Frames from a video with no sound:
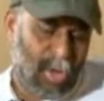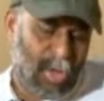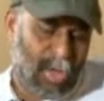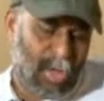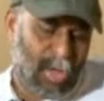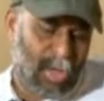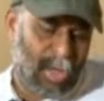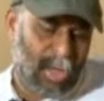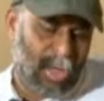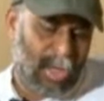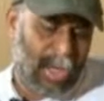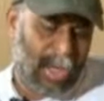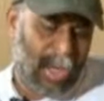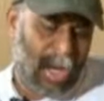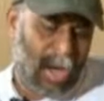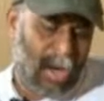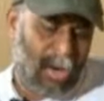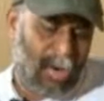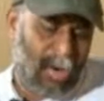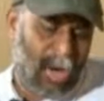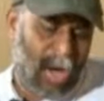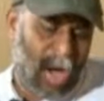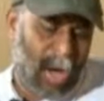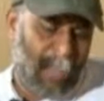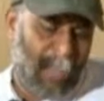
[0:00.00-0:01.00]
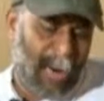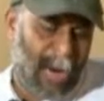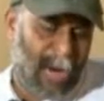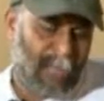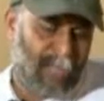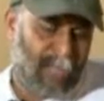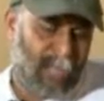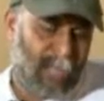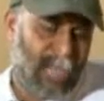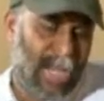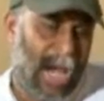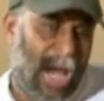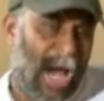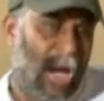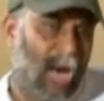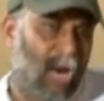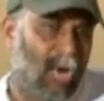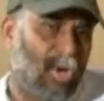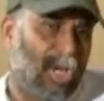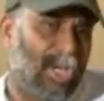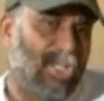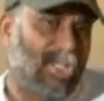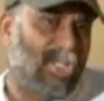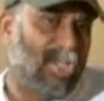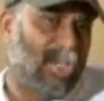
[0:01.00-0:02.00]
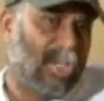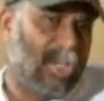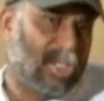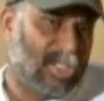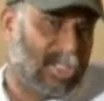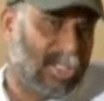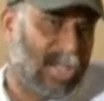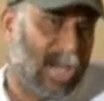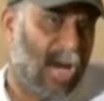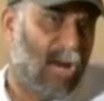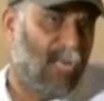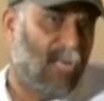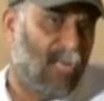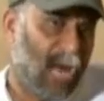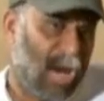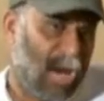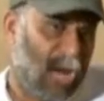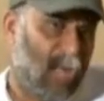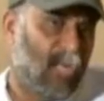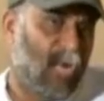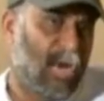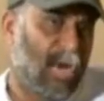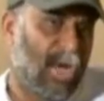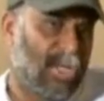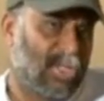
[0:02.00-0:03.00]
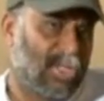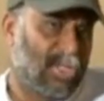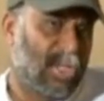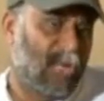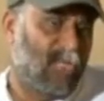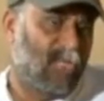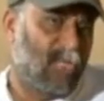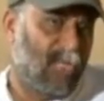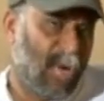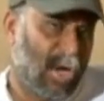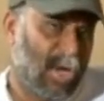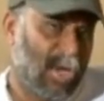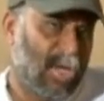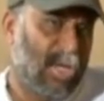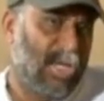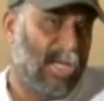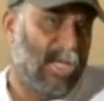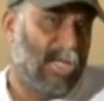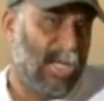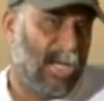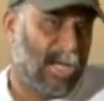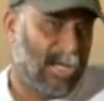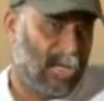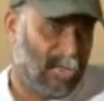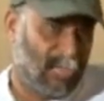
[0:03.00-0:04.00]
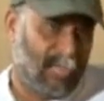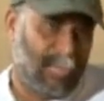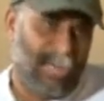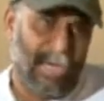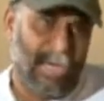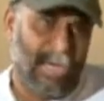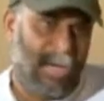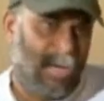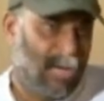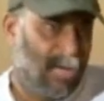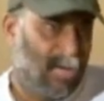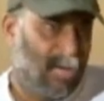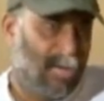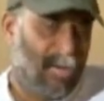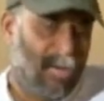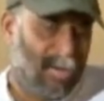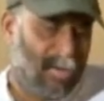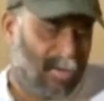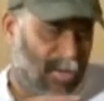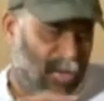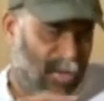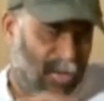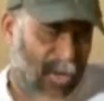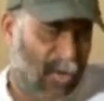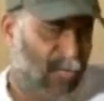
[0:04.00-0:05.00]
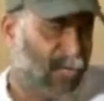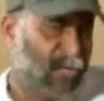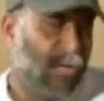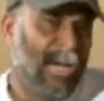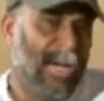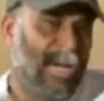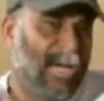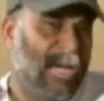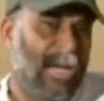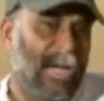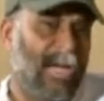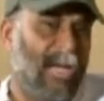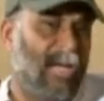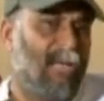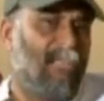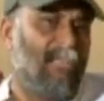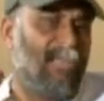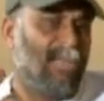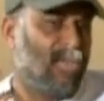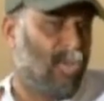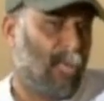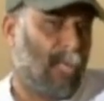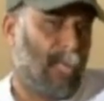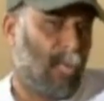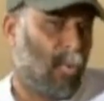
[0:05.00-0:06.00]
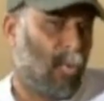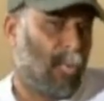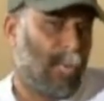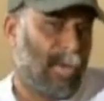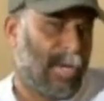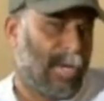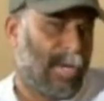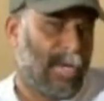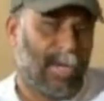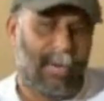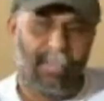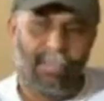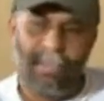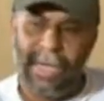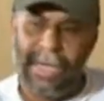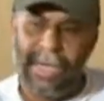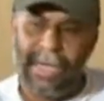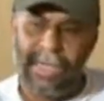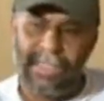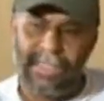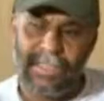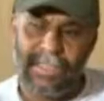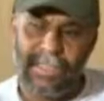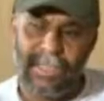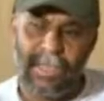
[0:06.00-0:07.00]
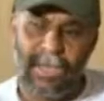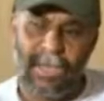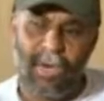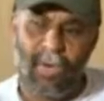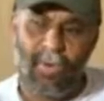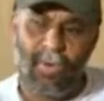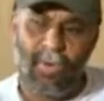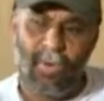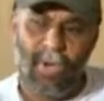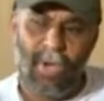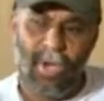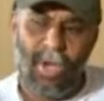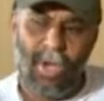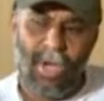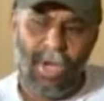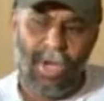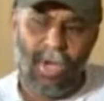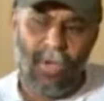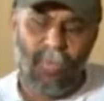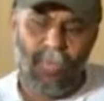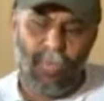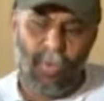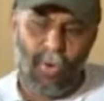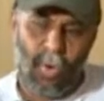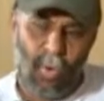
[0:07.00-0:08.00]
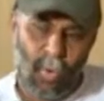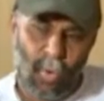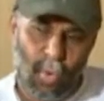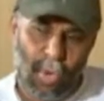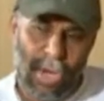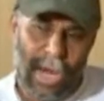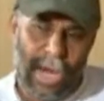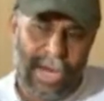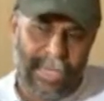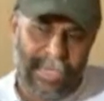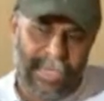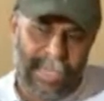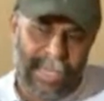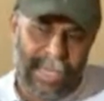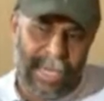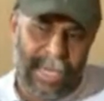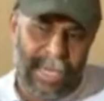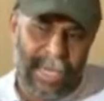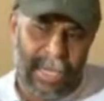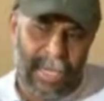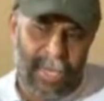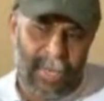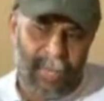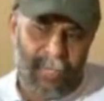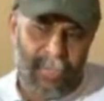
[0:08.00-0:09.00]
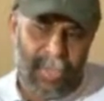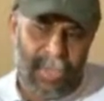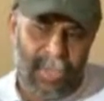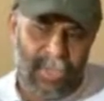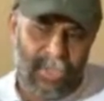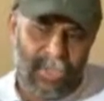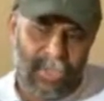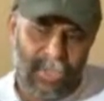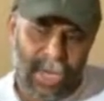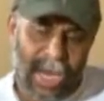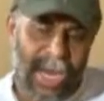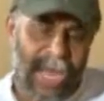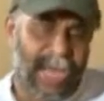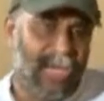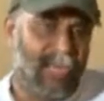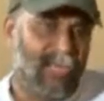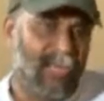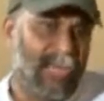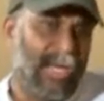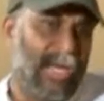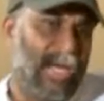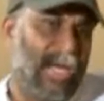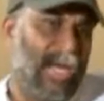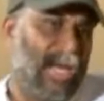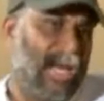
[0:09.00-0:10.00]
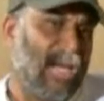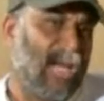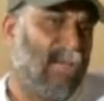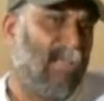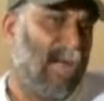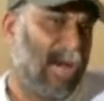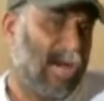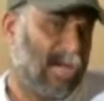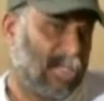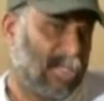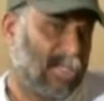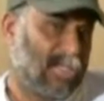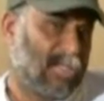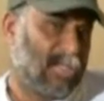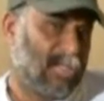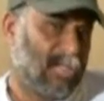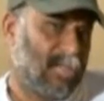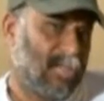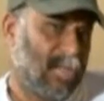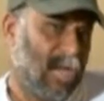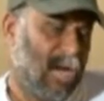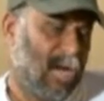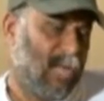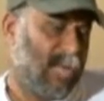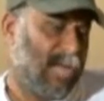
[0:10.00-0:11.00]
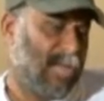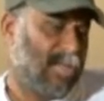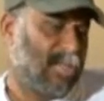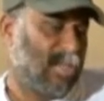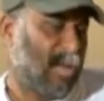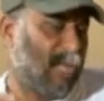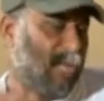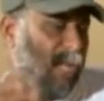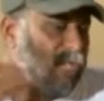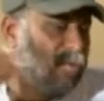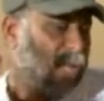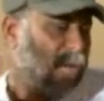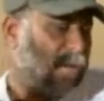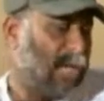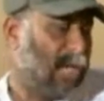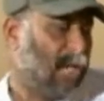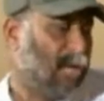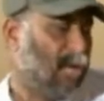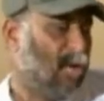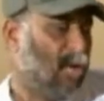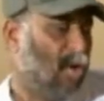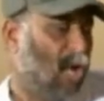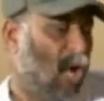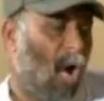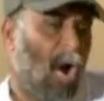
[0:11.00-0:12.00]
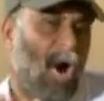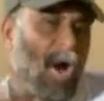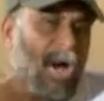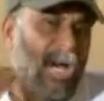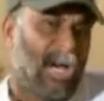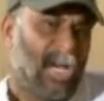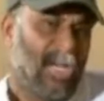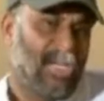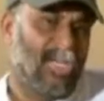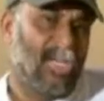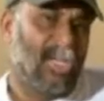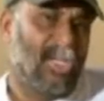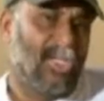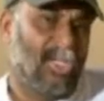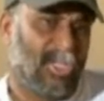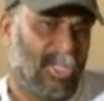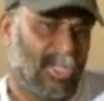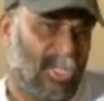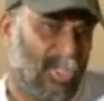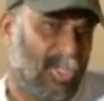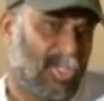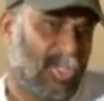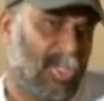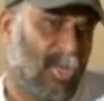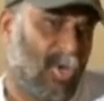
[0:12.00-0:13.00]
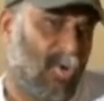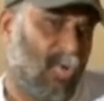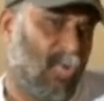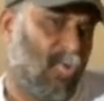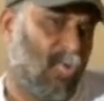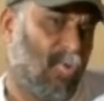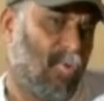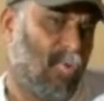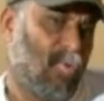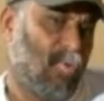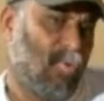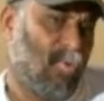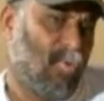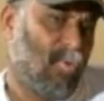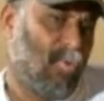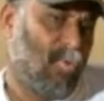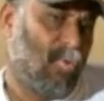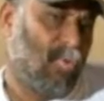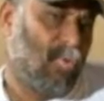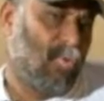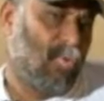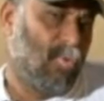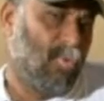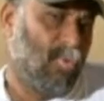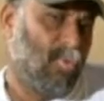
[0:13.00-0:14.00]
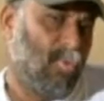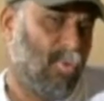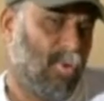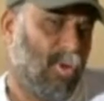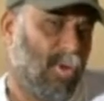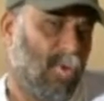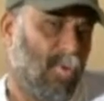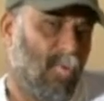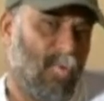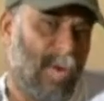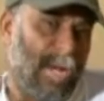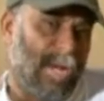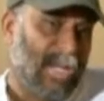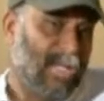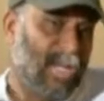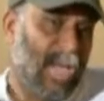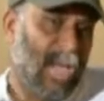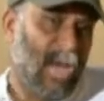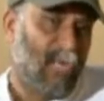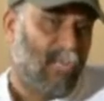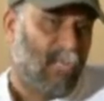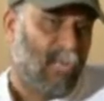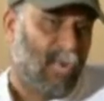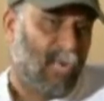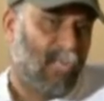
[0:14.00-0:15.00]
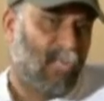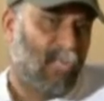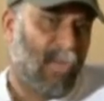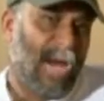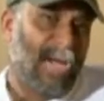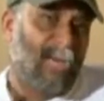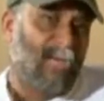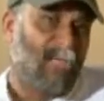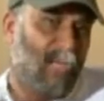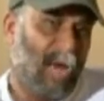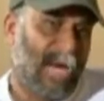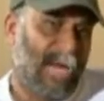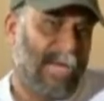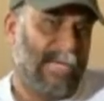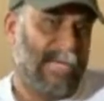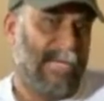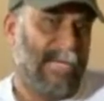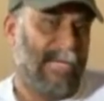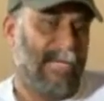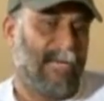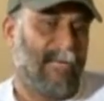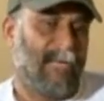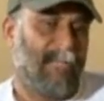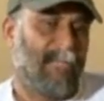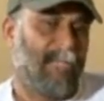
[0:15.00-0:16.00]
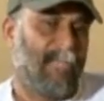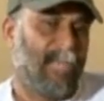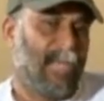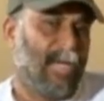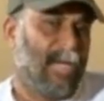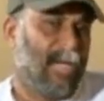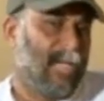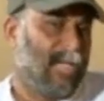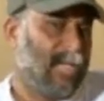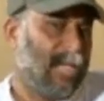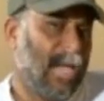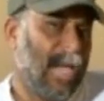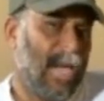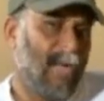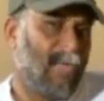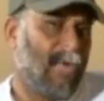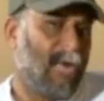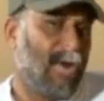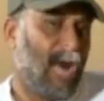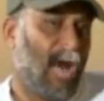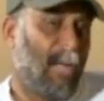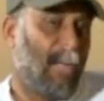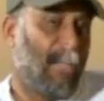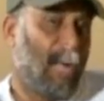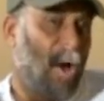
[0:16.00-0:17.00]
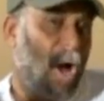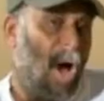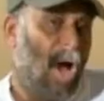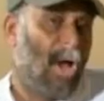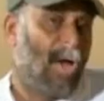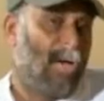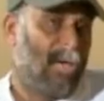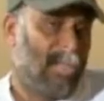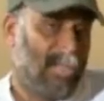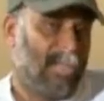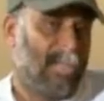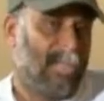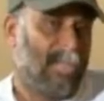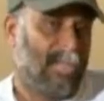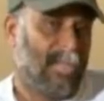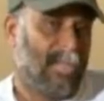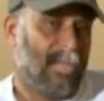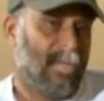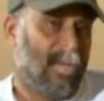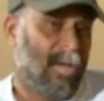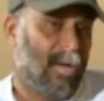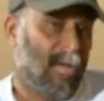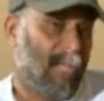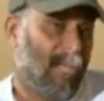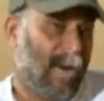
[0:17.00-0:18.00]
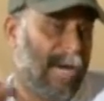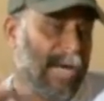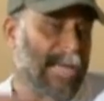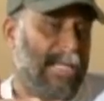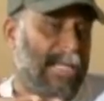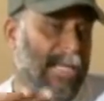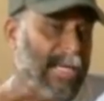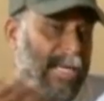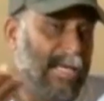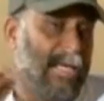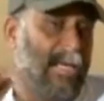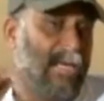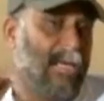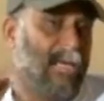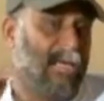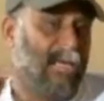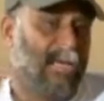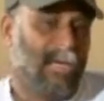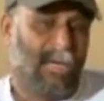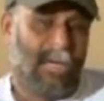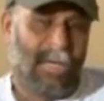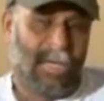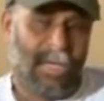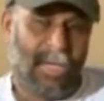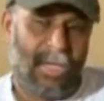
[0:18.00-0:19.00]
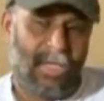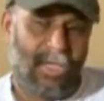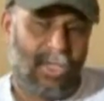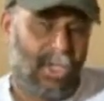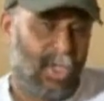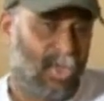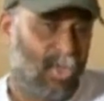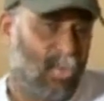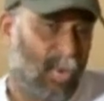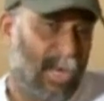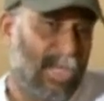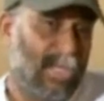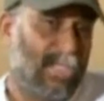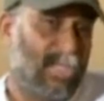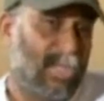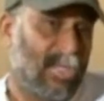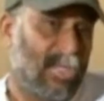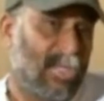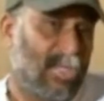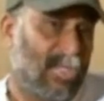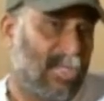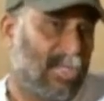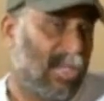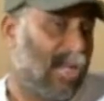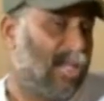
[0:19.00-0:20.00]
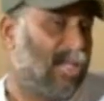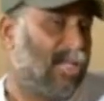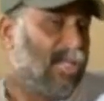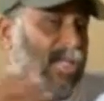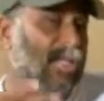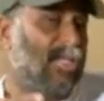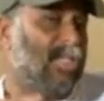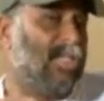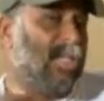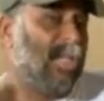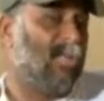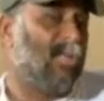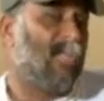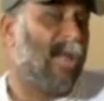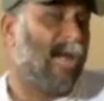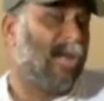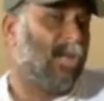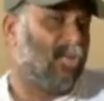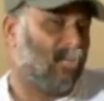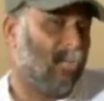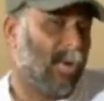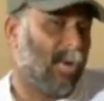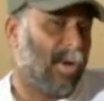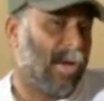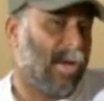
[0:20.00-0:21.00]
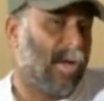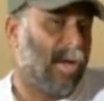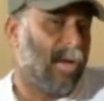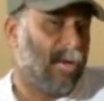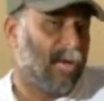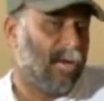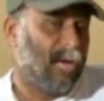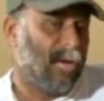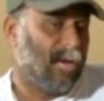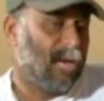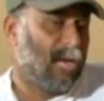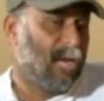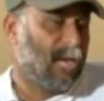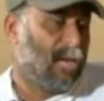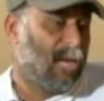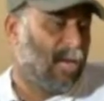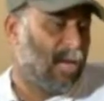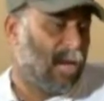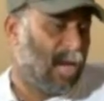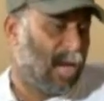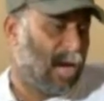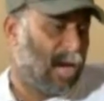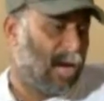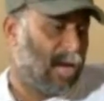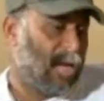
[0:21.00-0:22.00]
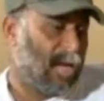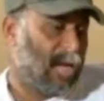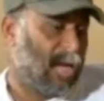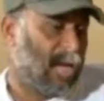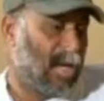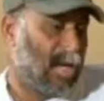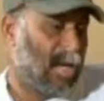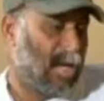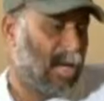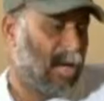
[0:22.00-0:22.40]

apart from the allocation itself, allocation of money that is being definitely misappropriated, because if you look at the state of the inmates, I mean some of the organizations who went there for fact finding, they were appalled by the situation that these inmates were in, and